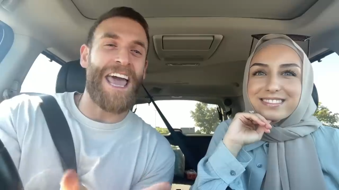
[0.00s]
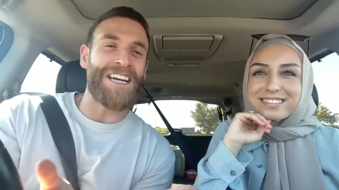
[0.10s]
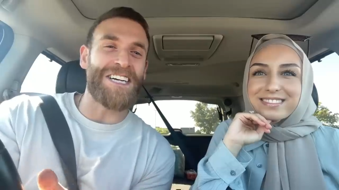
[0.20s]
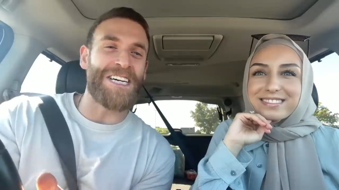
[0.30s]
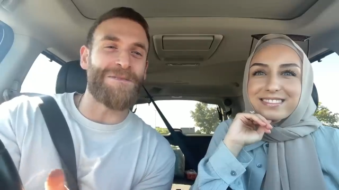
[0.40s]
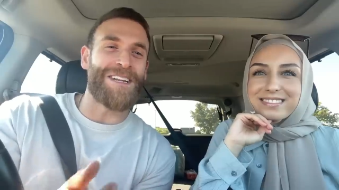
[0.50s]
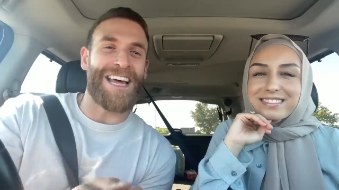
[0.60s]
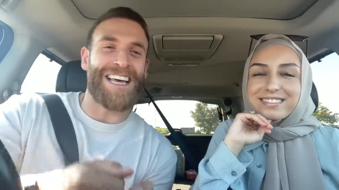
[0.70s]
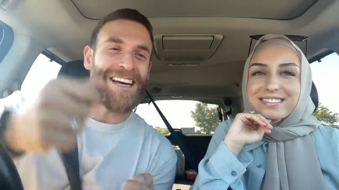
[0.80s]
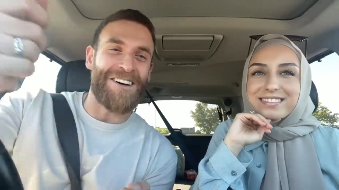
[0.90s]
Speaker 1: hey, Jasmine,
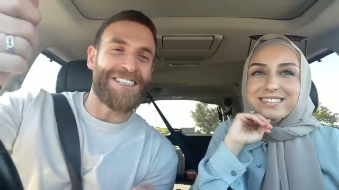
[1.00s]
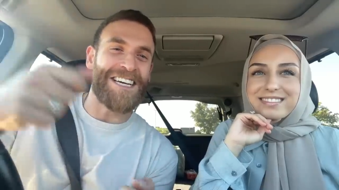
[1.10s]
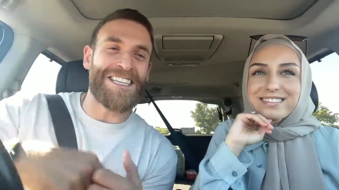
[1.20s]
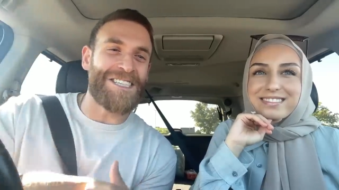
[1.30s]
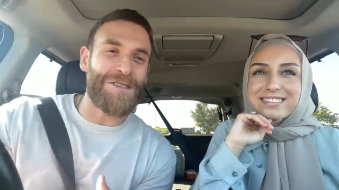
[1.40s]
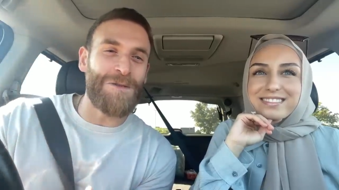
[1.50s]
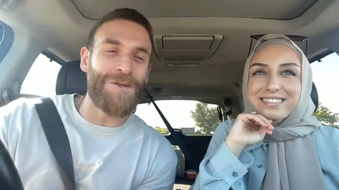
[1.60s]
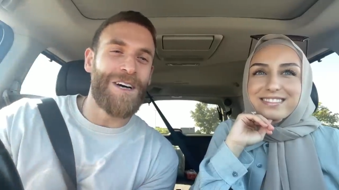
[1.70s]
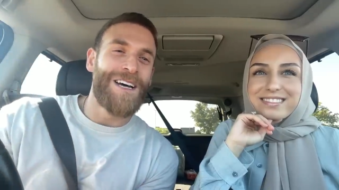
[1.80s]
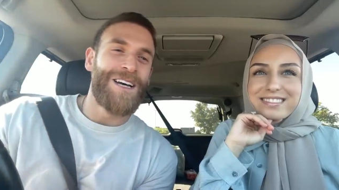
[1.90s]
like here are tickets
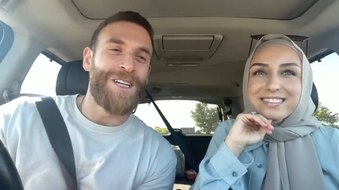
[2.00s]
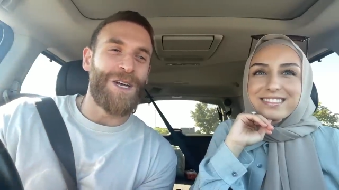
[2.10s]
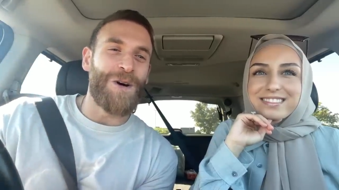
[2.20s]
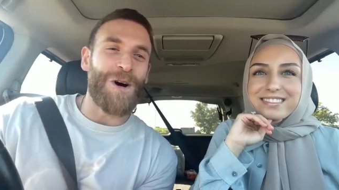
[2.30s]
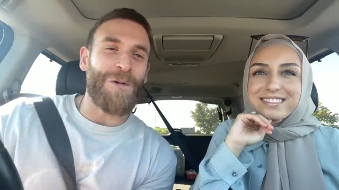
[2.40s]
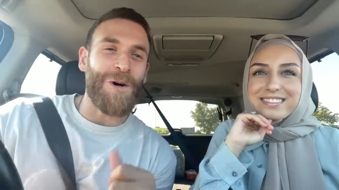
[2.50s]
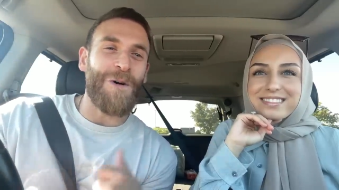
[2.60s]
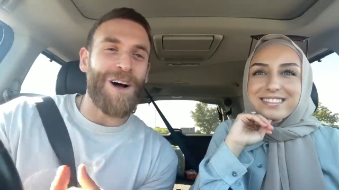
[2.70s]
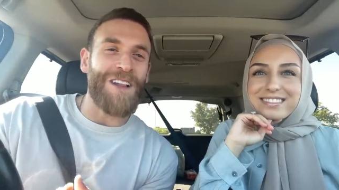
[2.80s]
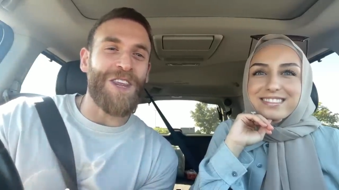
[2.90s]
to New York. We're
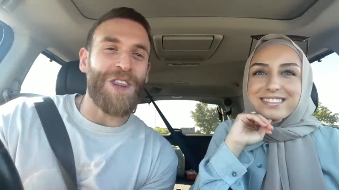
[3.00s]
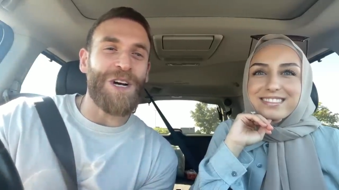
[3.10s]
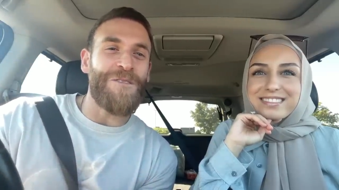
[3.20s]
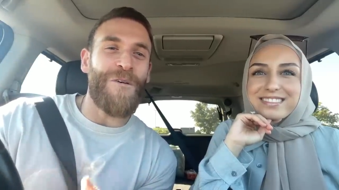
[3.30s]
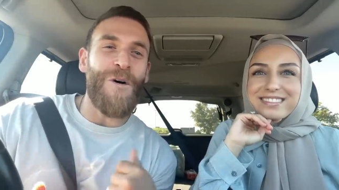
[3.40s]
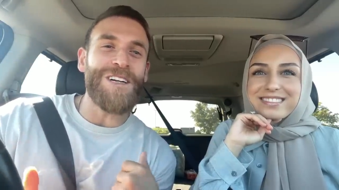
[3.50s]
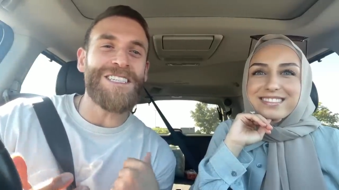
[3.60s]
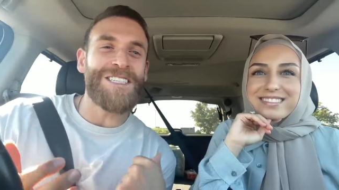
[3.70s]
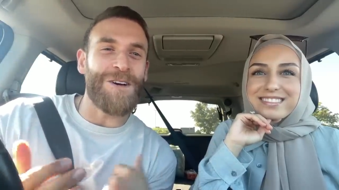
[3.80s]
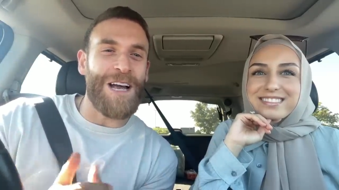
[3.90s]
going on the
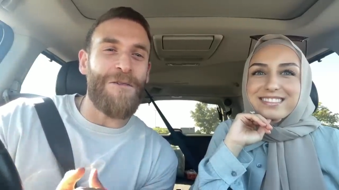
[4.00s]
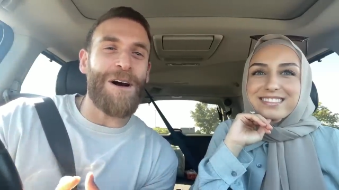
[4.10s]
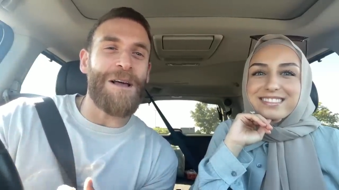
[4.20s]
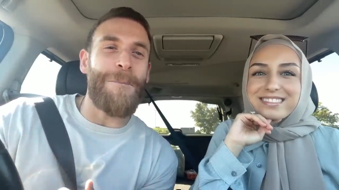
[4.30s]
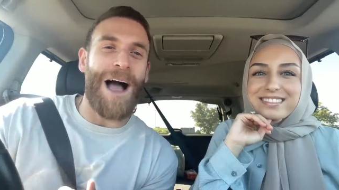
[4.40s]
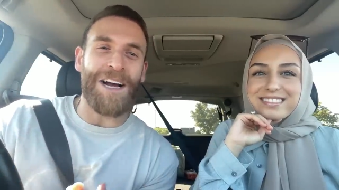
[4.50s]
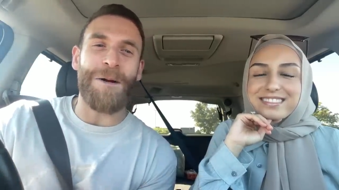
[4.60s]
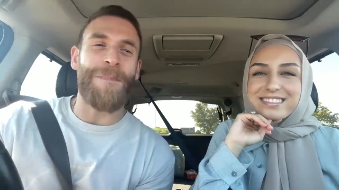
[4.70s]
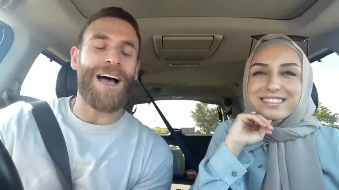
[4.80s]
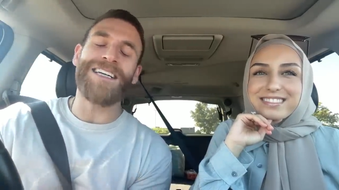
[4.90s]
31st, so get ready and
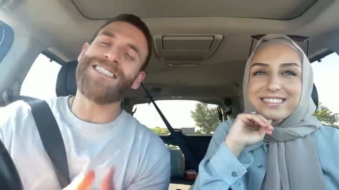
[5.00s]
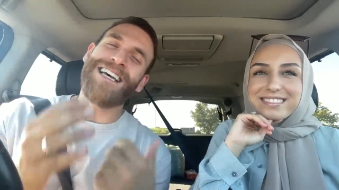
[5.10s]
pack your bags